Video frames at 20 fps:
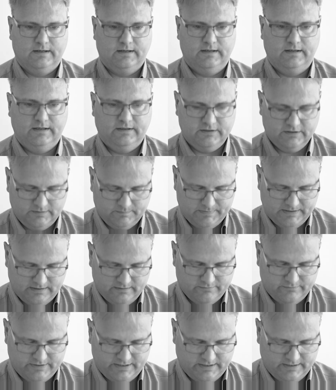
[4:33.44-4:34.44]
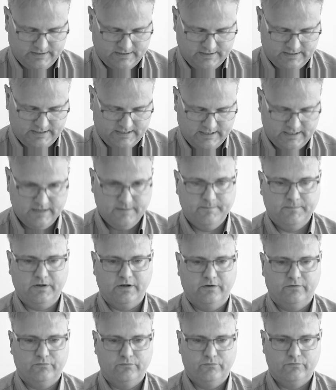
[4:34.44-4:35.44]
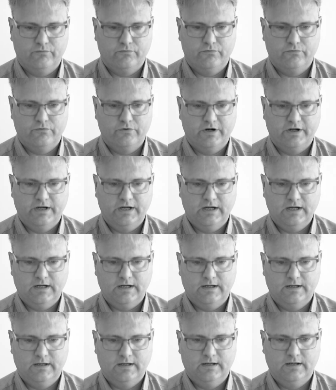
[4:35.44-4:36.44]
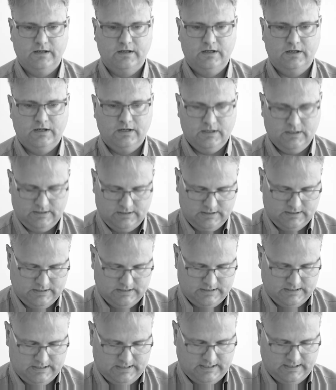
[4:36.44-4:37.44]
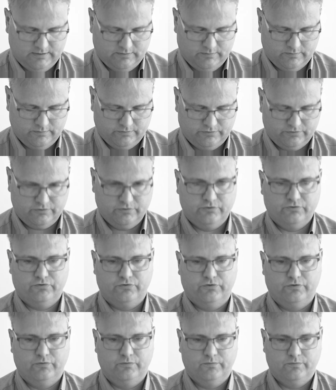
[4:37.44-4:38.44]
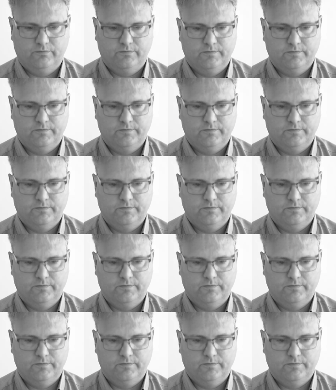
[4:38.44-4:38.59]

I need to spell it right. Anim.running equals to true.